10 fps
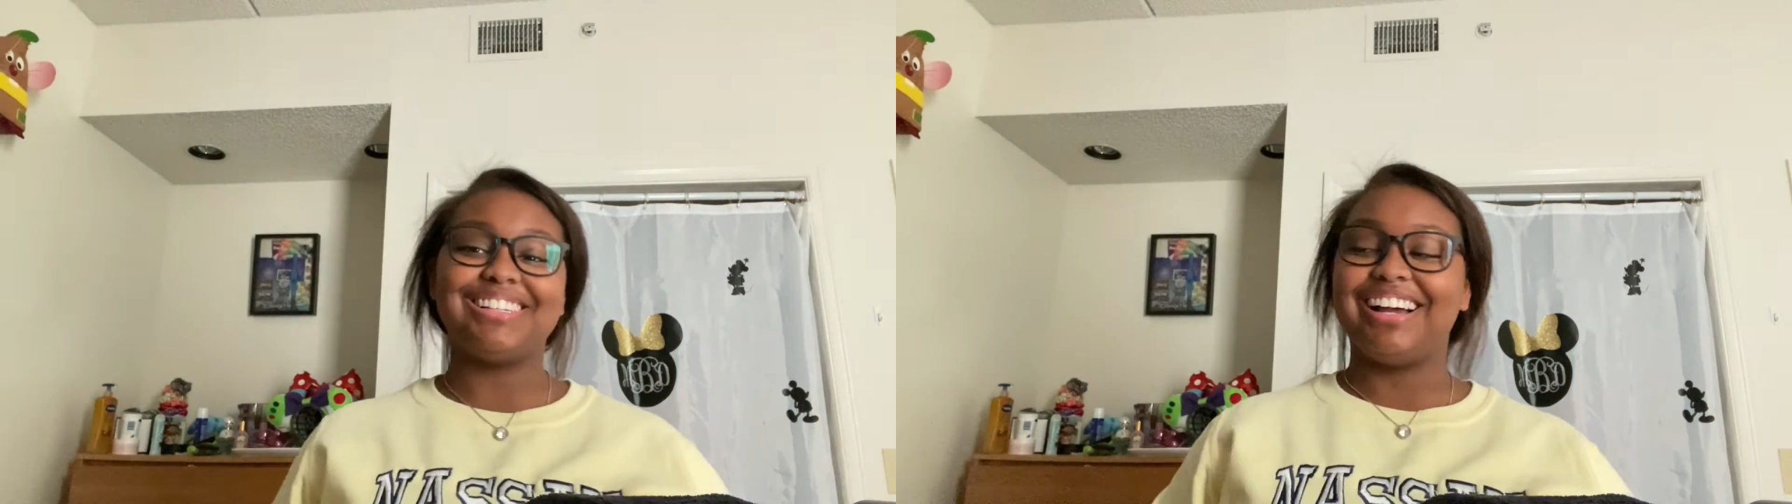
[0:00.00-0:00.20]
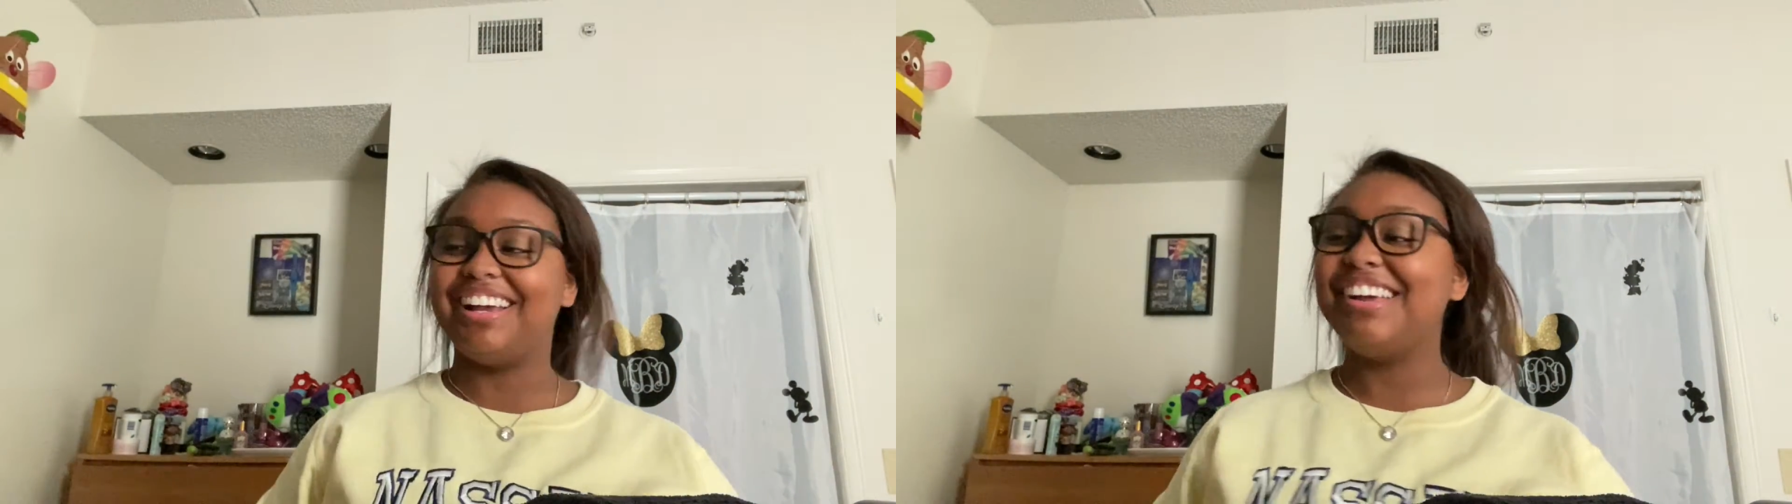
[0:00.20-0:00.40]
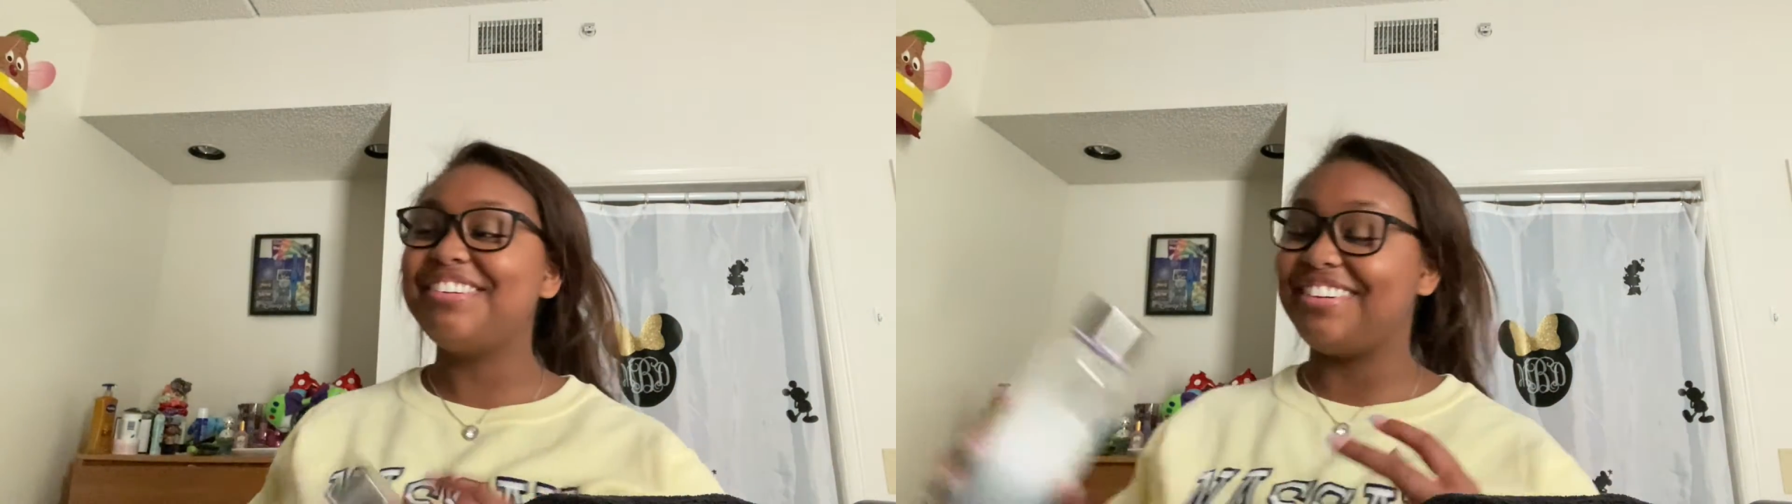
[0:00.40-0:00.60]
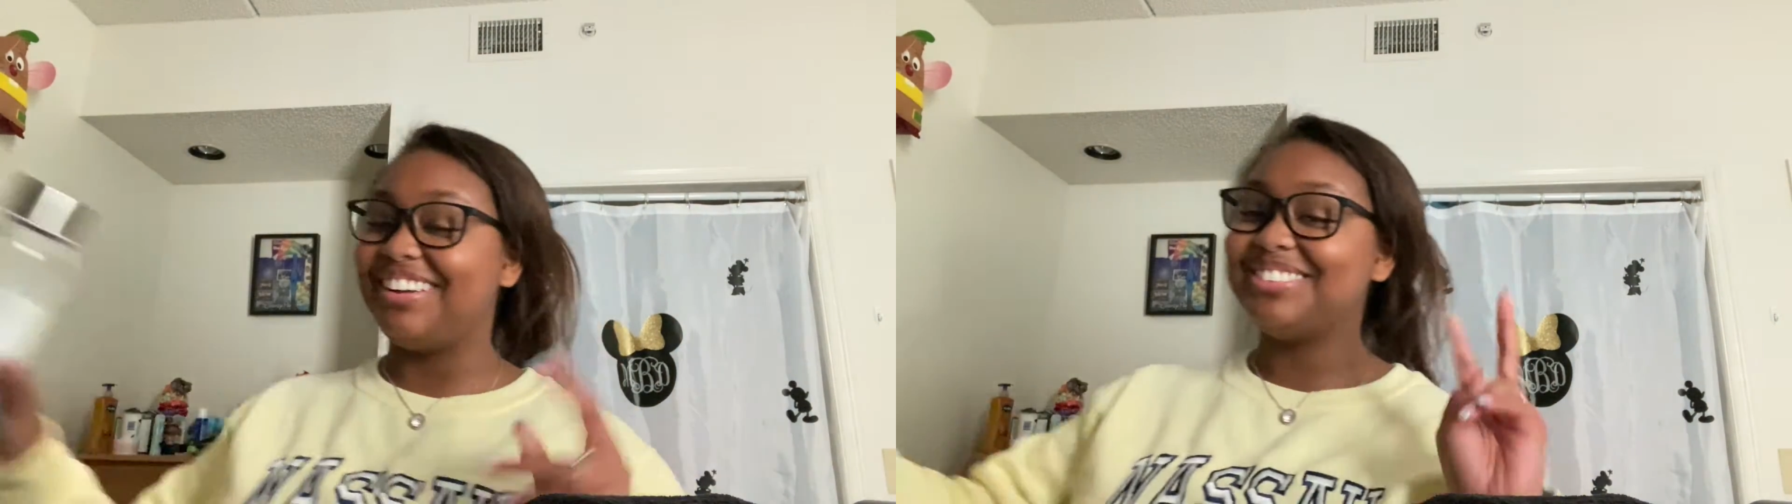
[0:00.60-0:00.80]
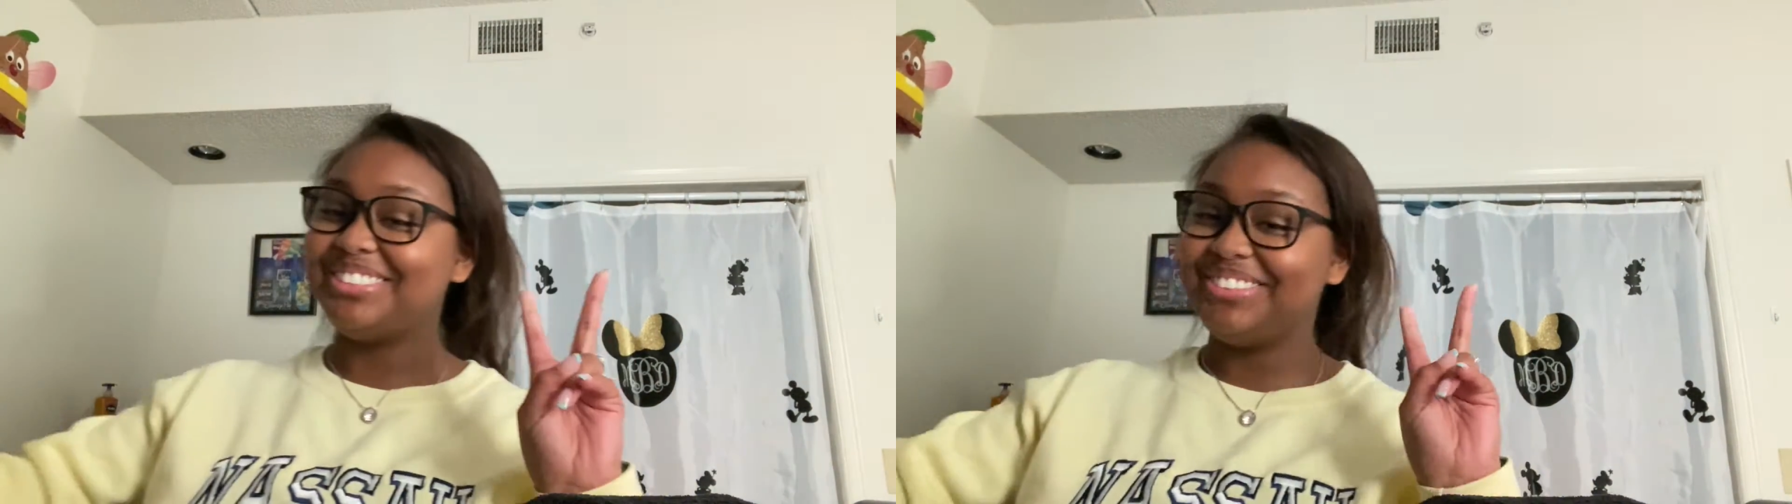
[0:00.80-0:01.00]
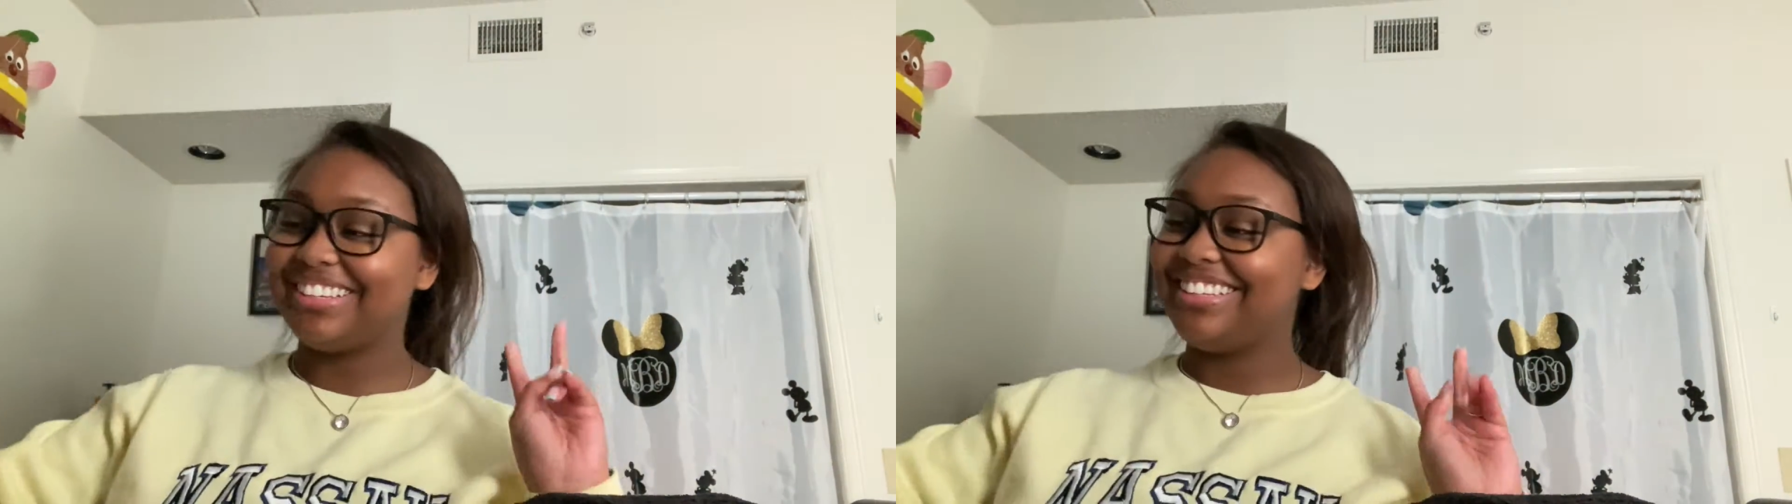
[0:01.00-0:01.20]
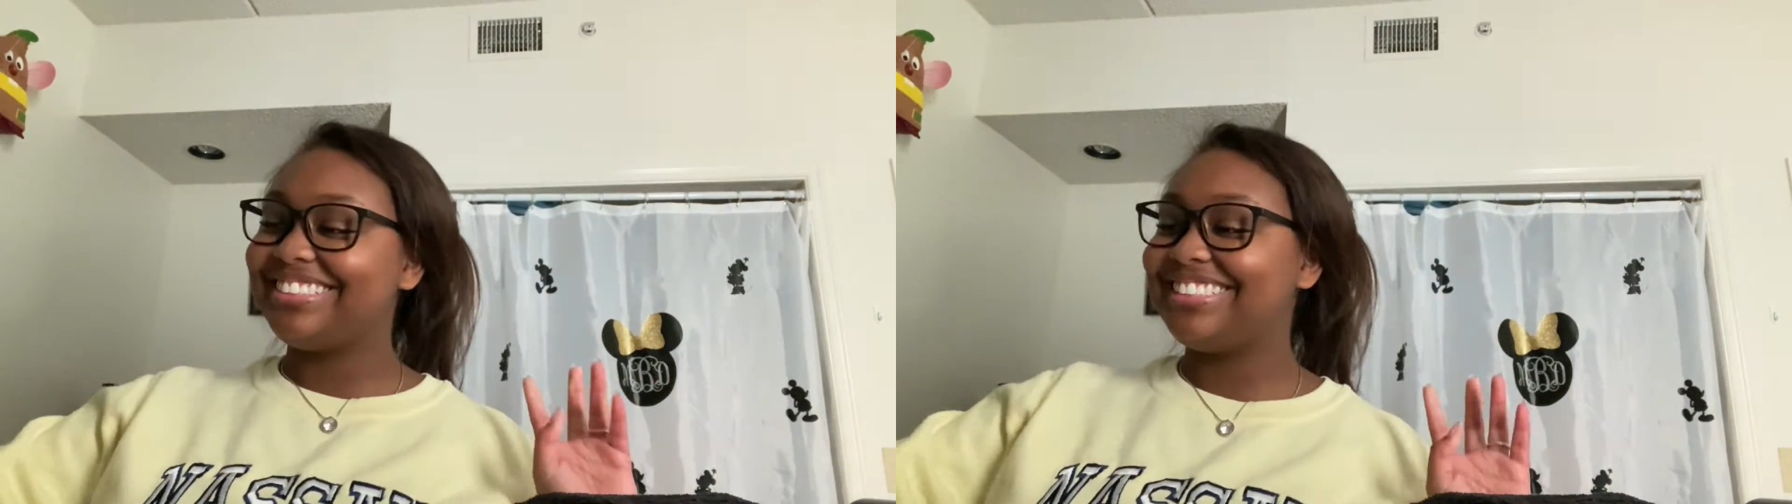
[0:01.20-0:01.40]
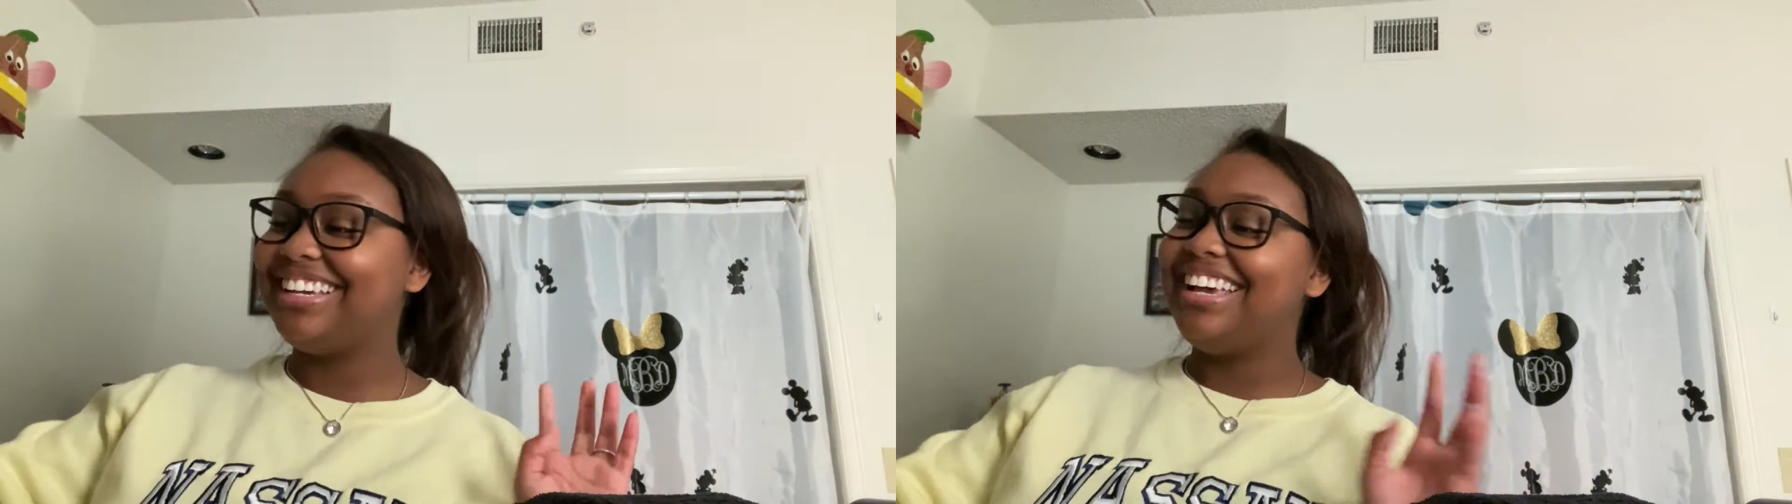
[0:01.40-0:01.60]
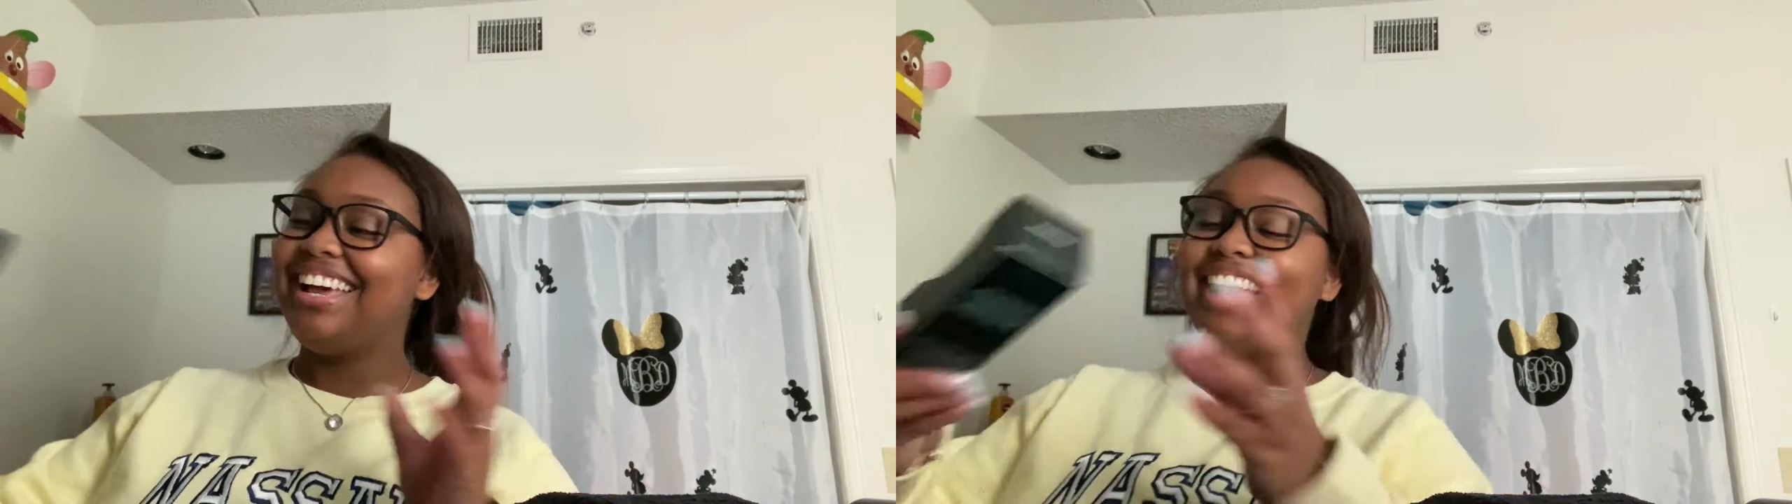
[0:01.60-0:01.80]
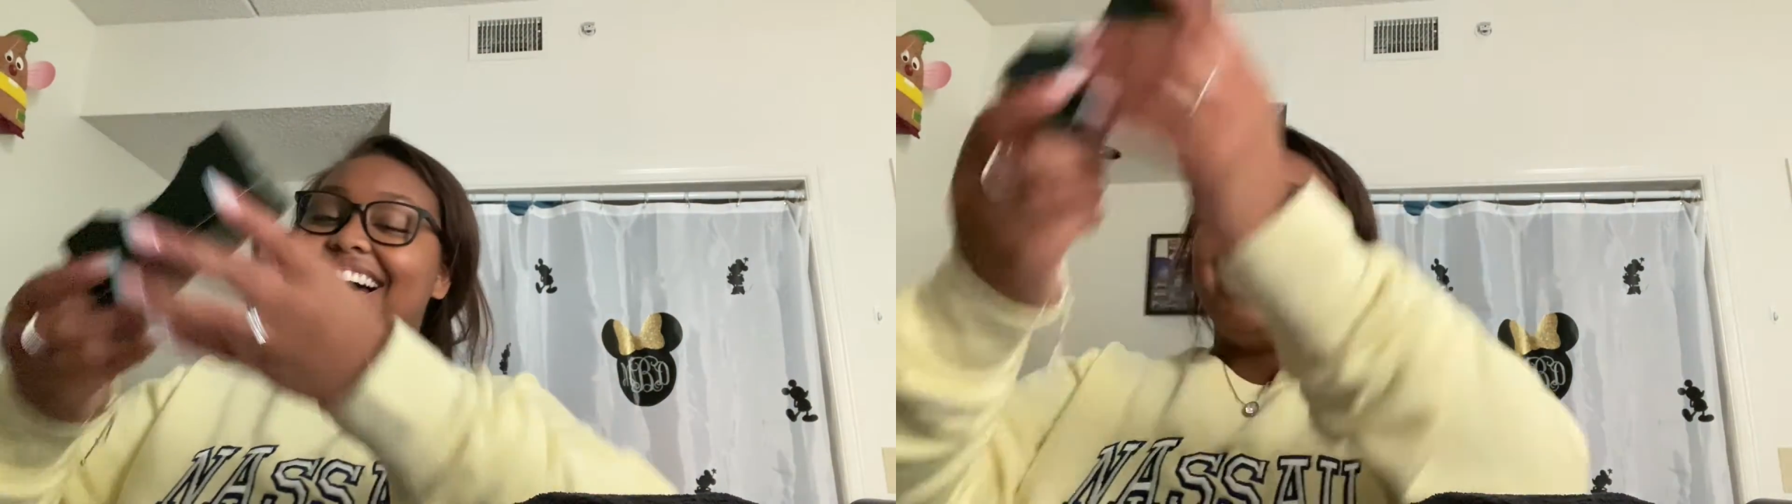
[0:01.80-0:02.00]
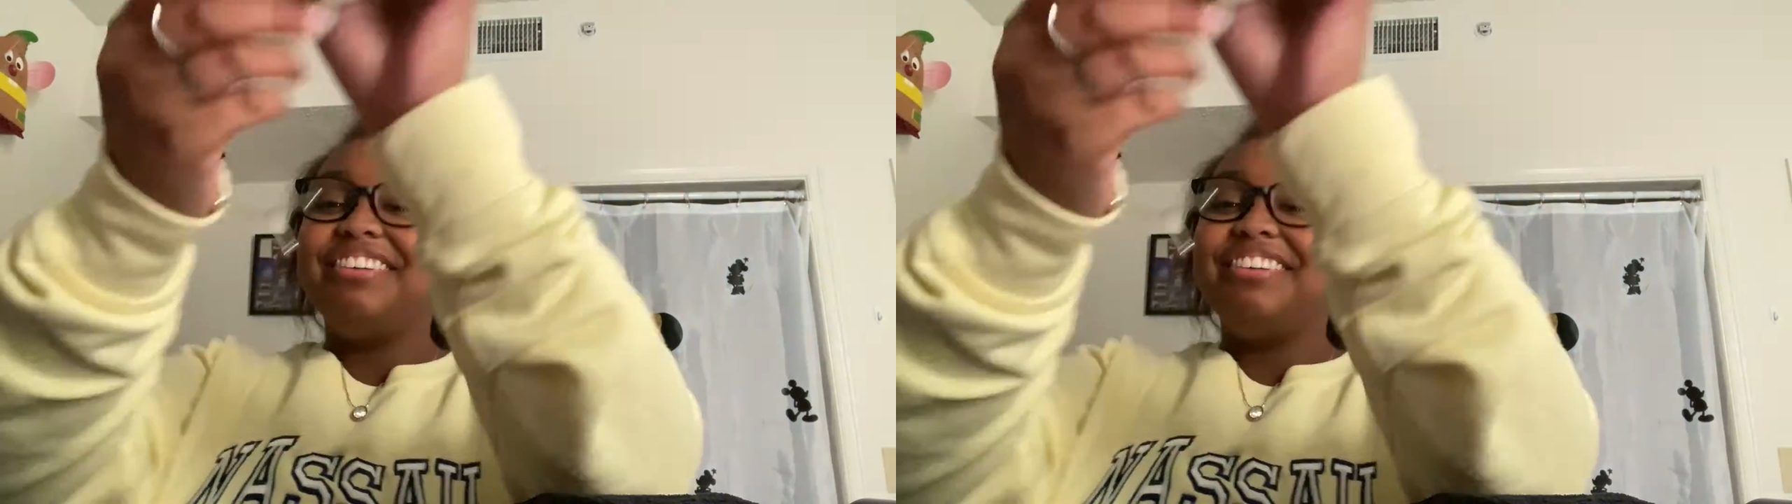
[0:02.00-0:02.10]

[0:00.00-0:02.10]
I found two things. I